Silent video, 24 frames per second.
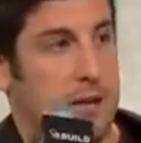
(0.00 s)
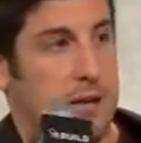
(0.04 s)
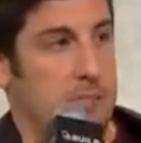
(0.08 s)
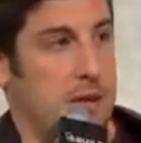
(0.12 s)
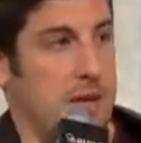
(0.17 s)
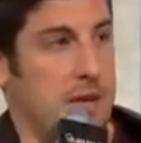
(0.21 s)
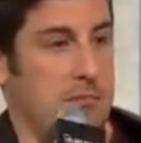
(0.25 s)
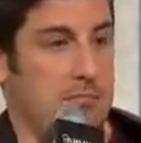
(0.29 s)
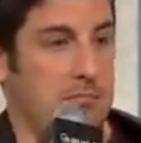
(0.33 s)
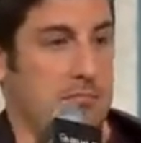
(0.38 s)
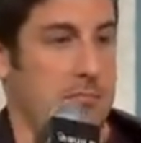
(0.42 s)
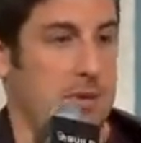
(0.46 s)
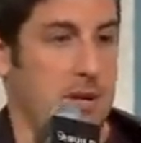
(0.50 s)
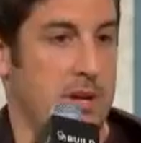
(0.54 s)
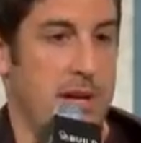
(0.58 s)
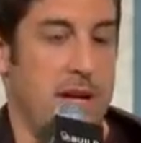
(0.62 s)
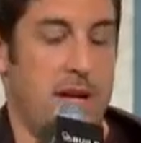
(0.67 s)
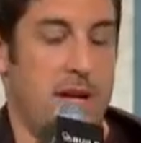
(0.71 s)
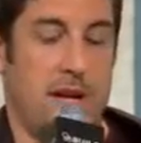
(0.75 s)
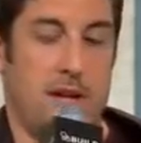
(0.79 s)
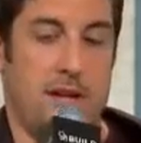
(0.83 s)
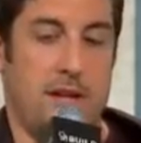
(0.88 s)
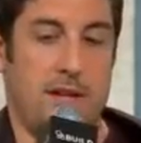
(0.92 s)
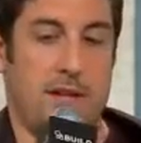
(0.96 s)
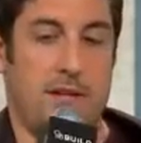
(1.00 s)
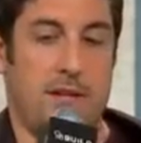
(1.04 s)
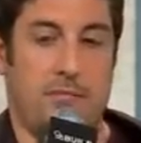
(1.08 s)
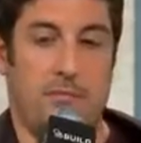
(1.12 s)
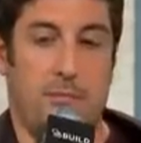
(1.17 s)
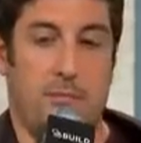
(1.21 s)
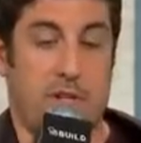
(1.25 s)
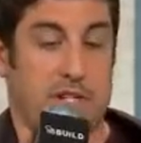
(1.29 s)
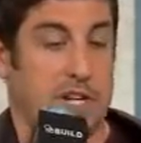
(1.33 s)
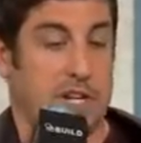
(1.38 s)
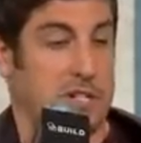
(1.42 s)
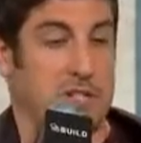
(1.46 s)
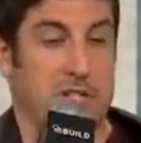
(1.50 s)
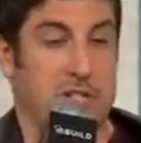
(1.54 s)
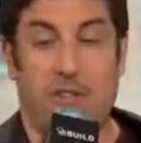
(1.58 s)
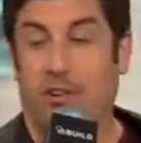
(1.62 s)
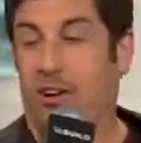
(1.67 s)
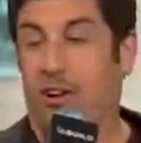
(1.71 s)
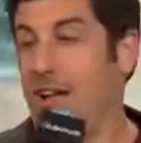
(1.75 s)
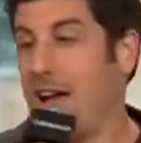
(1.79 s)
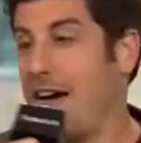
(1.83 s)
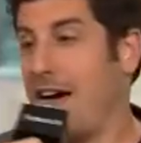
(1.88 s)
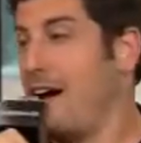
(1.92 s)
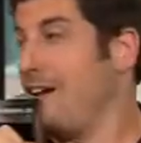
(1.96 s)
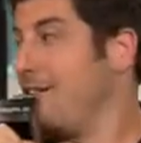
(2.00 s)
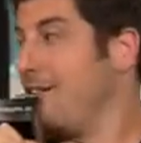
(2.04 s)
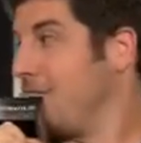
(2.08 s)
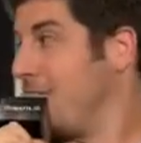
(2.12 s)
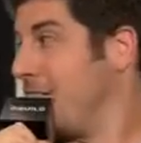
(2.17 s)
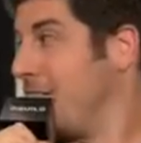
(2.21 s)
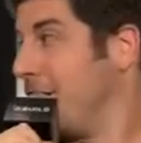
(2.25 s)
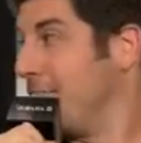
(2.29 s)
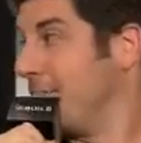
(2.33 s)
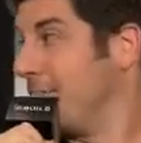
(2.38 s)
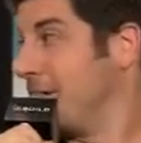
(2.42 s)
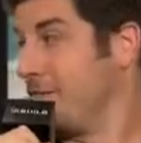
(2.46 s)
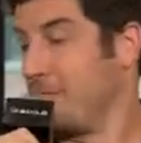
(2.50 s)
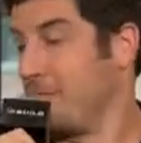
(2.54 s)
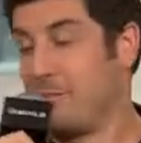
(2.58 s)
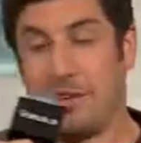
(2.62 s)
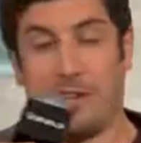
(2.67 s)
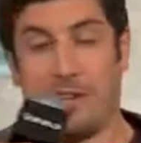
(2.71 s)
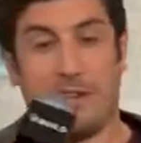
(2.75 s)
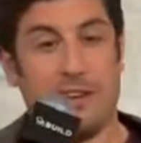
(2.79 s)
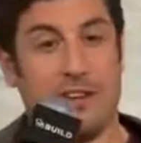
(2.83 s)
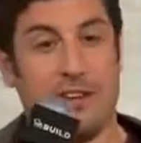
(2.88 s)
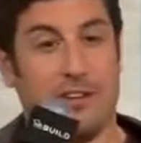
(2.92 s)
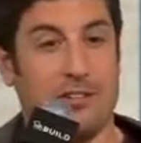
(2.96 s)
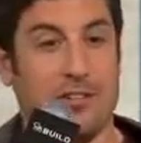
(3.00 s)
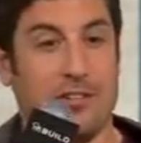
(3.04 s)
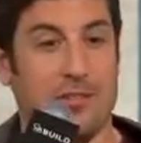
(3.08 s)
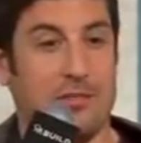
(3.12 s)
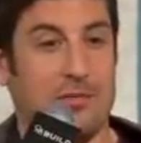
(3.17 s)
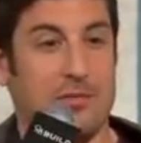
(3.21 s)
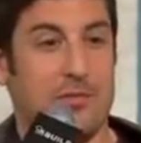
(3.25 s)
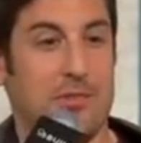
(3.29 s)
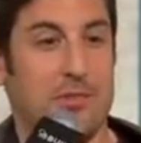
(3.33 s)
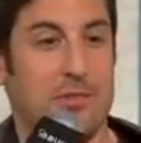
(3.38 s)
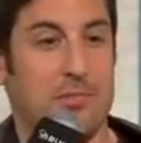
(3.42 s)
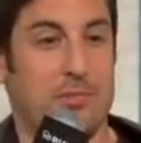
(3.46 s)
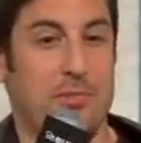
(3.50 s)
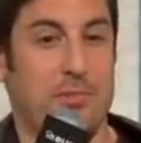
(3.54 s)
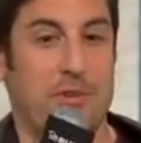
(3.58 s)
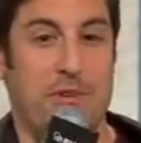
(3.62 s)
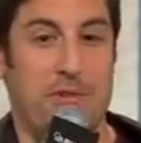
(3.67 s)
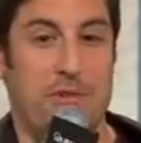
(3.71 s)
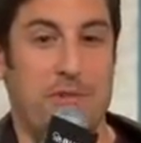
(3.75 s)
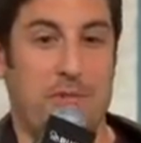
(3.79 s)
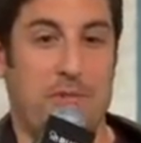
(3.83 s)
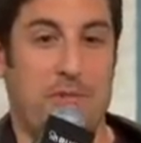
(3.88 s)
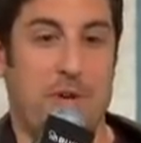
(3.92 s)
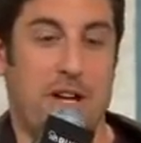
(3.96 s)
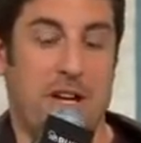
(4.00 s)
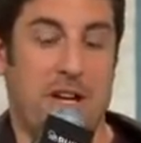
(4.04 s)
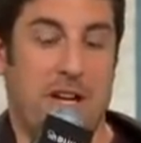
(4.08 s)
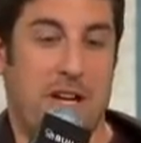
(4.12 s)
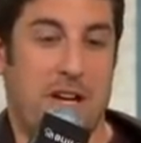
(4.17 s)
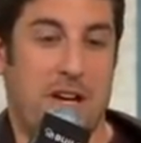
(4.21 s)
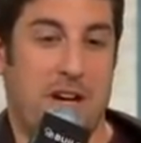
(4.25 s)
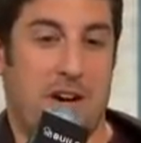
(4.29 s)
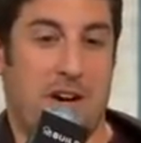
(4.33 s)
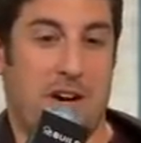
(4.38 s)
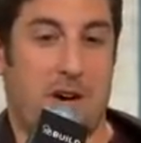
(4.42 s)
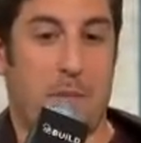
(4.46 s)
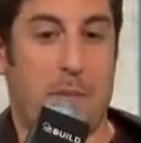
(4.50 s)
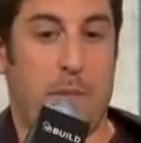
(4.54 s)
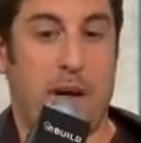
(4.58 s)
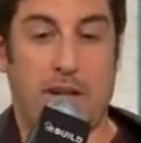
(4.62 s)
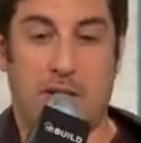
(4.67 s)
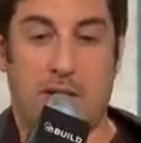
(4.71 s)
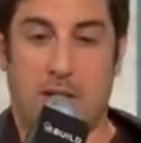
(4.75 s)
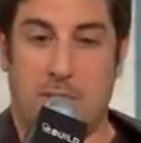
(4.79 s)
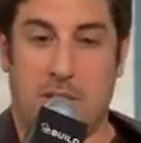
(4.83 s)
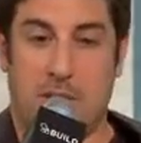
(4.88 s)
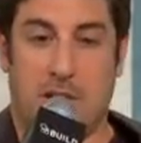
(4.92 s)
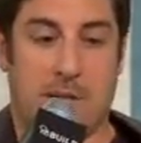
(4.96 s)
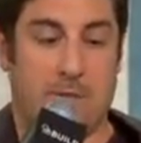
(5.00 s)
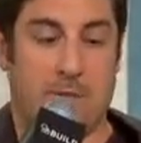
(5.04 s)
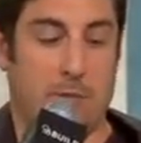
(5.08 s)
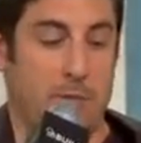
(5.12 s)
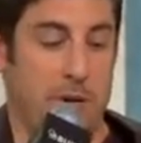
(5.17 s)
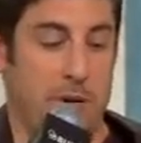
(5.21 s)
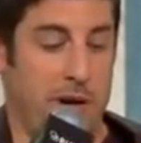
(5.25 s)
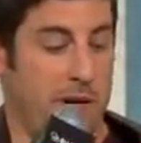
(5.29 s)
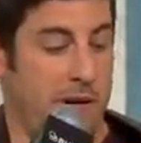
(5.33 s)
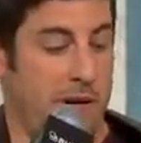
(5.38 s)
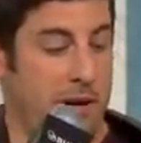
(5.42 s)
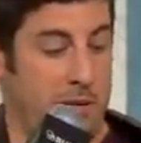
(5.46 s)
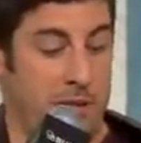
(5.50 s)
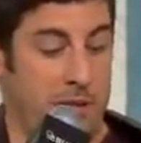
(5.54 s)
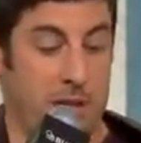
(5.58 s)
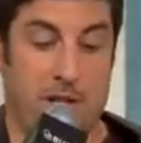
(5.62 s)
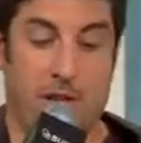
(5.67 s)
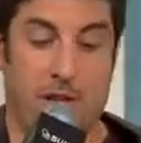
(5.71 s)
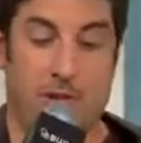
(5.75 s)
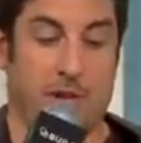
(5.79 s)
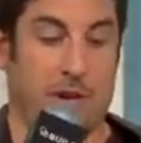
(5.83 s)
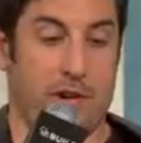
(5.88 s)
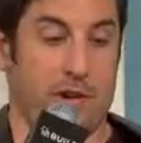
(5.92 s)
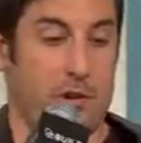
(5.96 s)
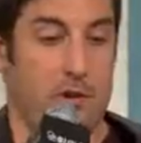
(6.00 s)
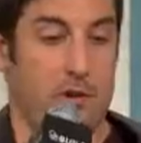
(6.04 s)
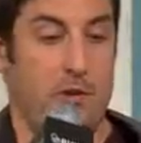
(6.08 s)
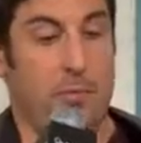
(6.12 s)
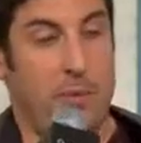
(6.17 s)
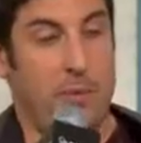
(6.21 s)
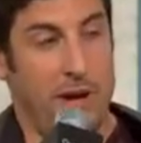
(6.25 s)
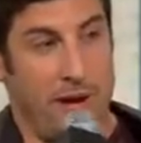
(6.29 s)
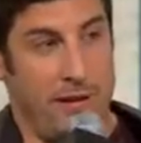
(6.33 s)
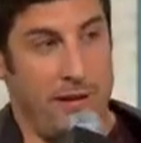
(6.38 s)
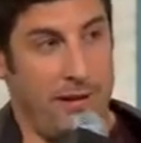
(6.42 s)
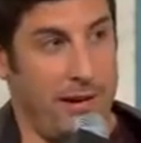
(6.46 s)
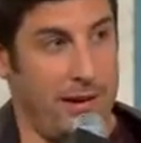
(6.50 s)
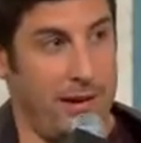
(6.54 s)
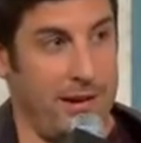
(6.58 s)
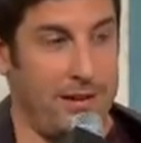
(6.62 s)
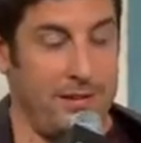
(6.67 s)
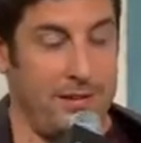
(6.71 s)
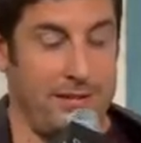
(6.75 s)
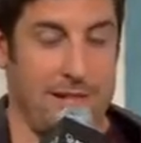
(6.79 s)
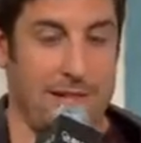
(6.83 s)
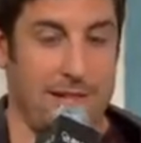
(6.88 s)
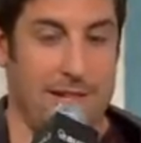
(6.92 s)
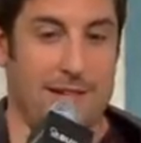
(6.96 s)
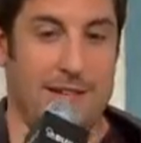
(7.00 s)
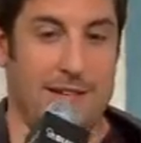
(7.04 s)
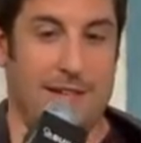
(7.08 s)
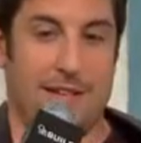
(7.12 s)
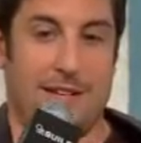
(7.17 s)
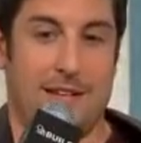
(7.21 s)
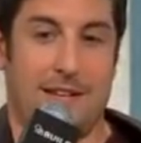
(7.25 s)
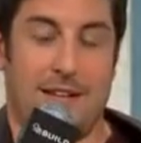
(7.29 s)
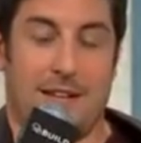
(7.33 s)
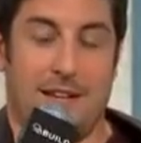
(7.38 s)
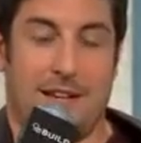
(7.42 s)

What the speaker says: I mean, which I still have. I mean, but, you know, you are about to become a parent and then you're a new parent and...